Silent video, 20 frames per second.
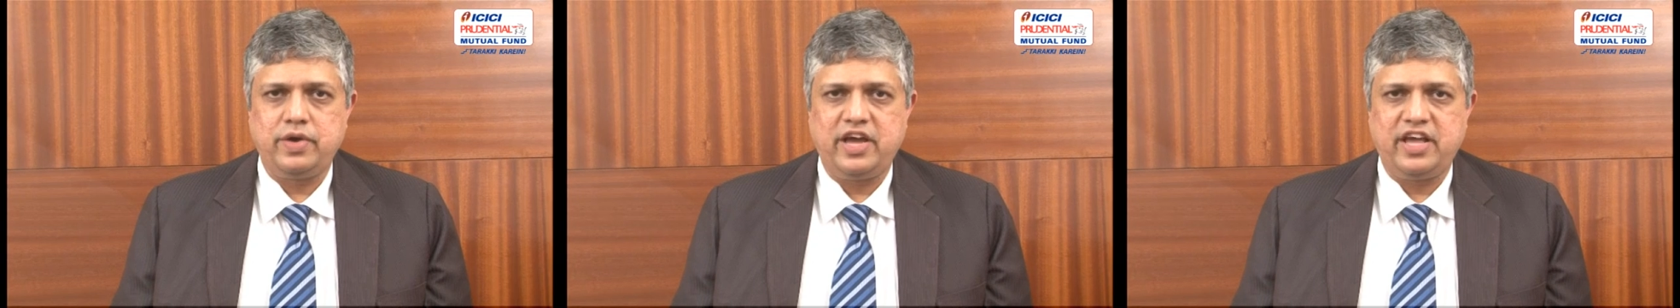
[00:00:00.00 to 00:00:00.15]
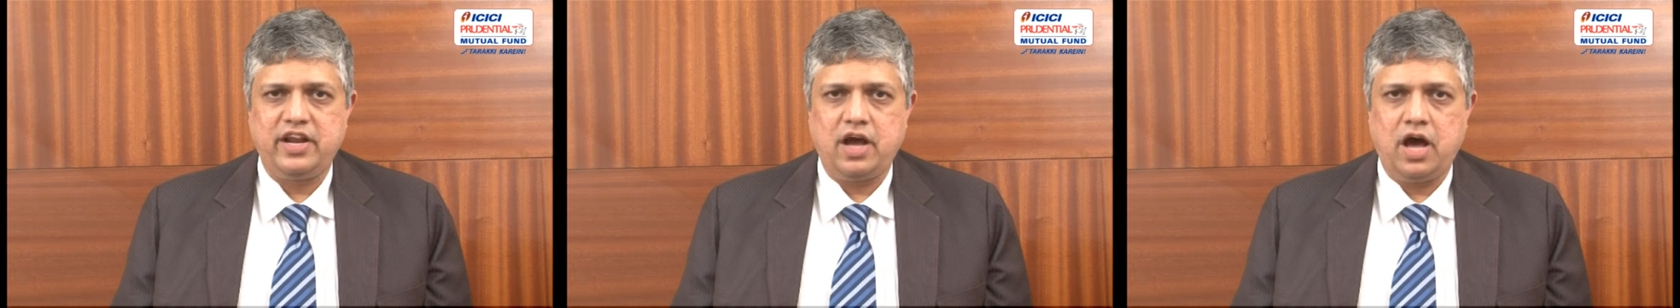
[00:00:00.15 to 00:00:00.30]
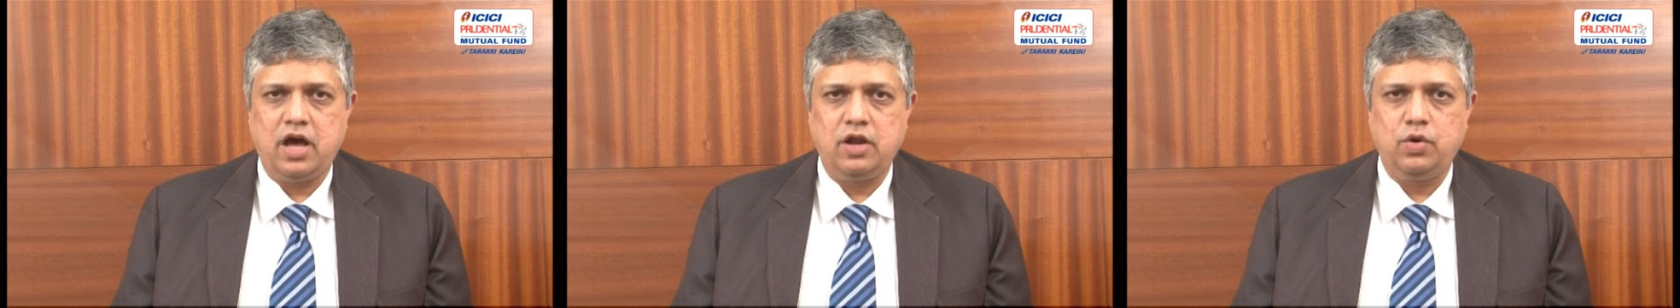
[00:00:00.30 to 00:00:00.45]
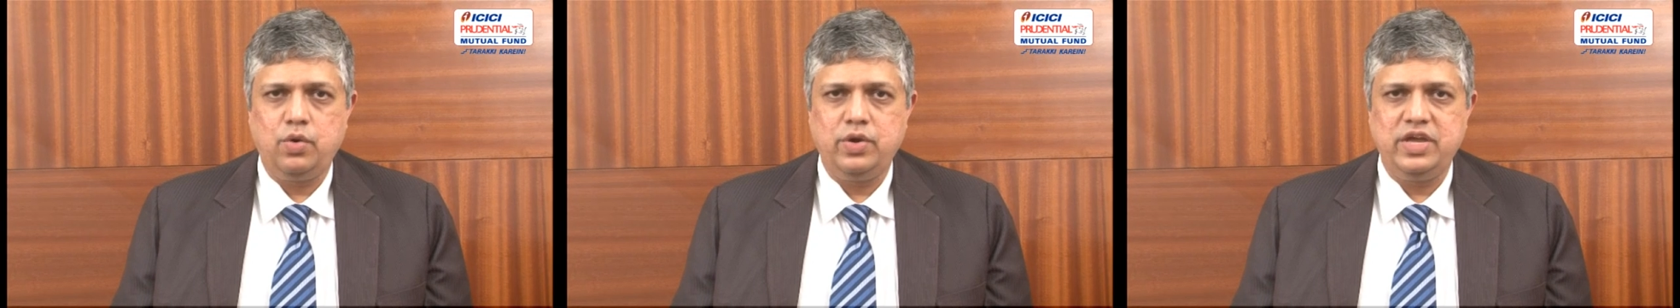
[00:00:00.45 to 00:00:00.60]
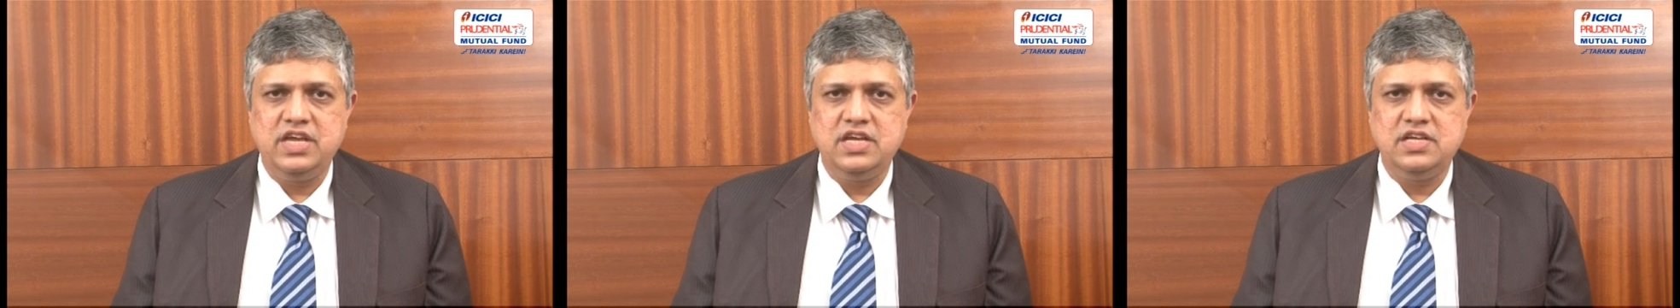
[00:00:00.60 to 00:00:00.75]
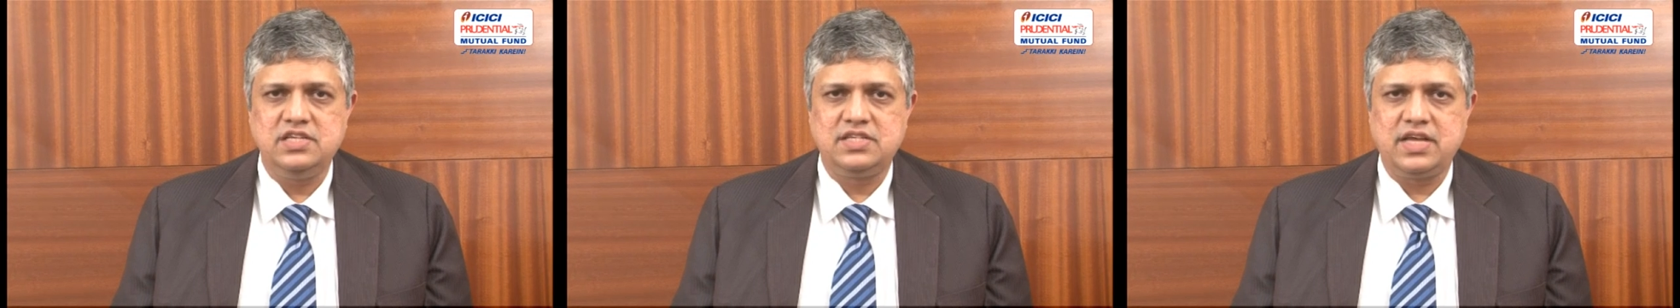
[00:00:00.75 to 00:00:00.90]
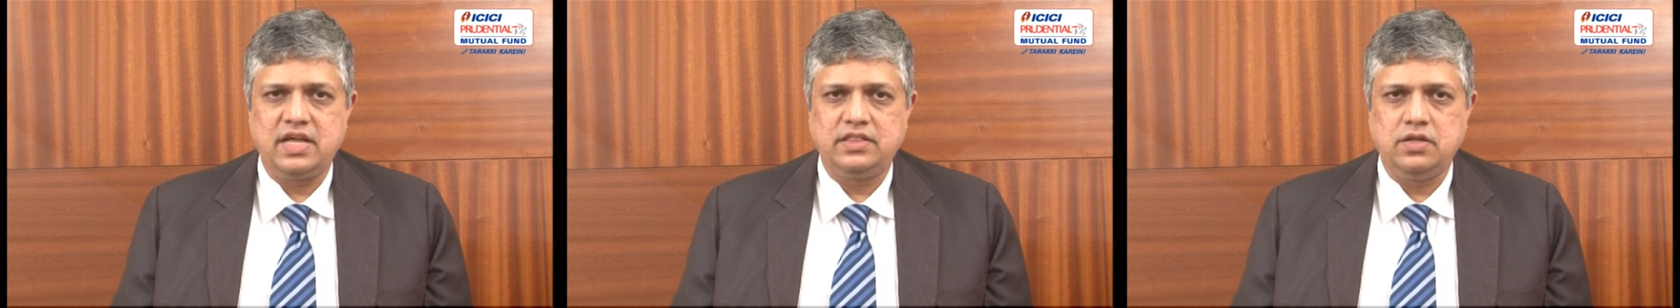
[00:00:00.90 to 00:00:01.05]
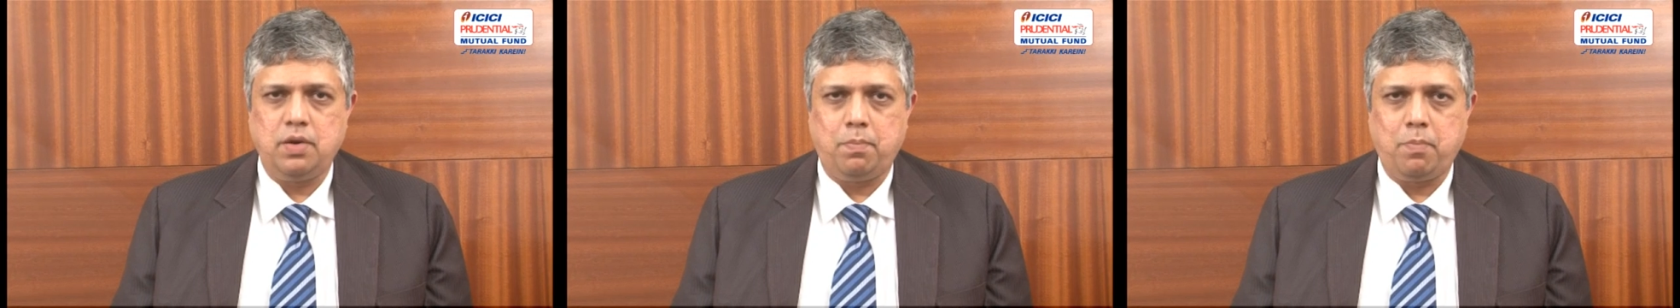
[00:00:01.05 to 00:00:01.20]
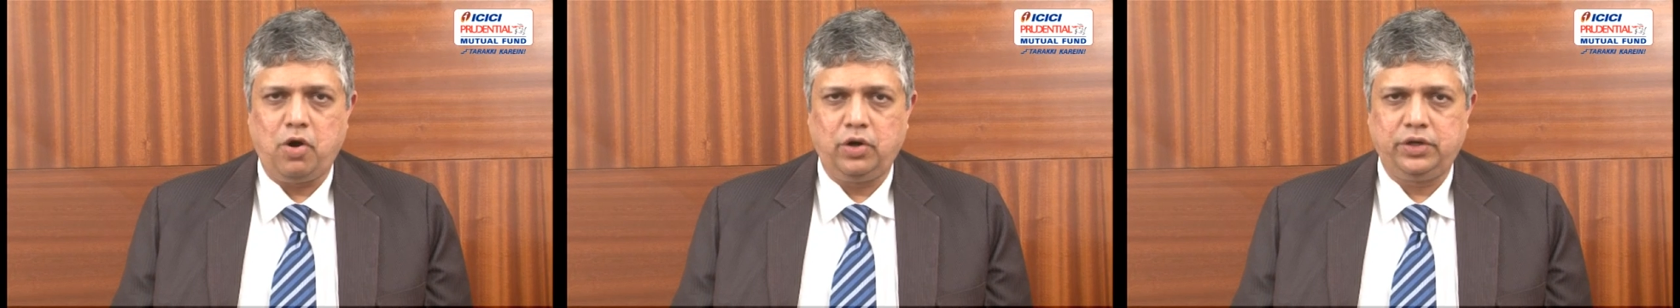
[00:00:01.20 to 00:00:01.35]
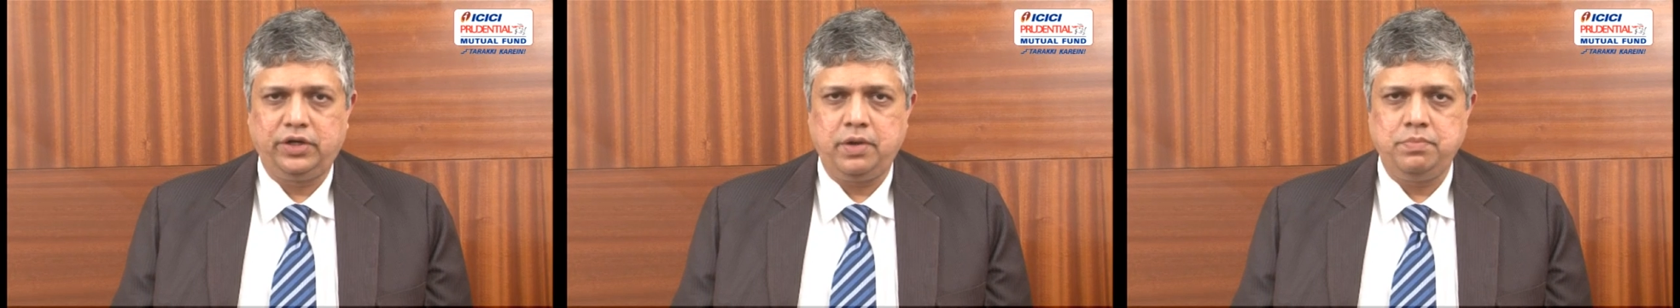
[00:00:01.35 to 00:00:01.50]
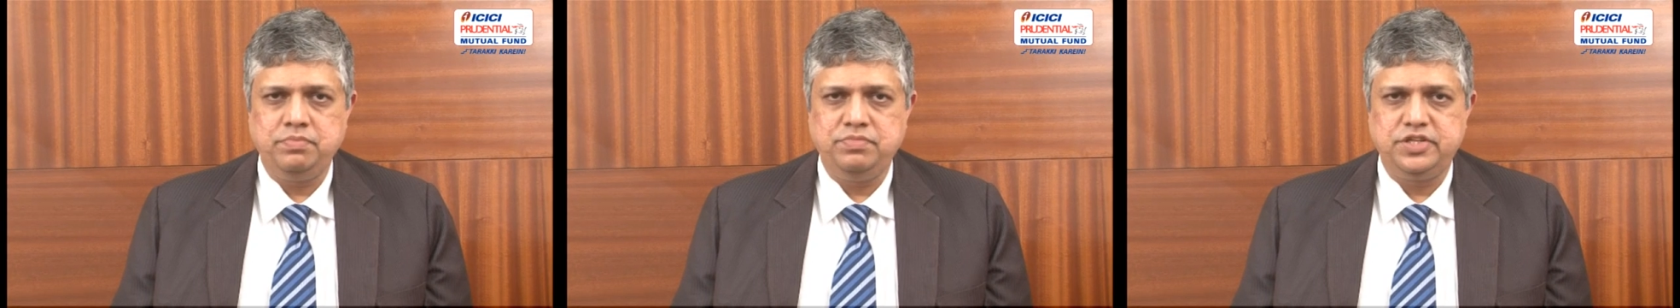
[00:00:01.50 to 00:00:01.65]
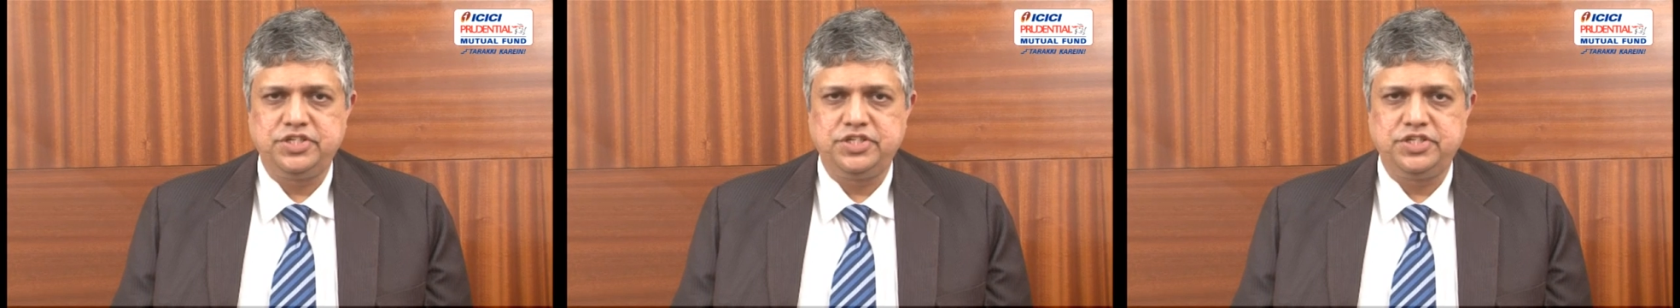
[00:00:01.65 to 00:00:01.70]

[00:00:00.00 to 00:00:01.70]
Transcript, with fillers: where ROE is at the bottom,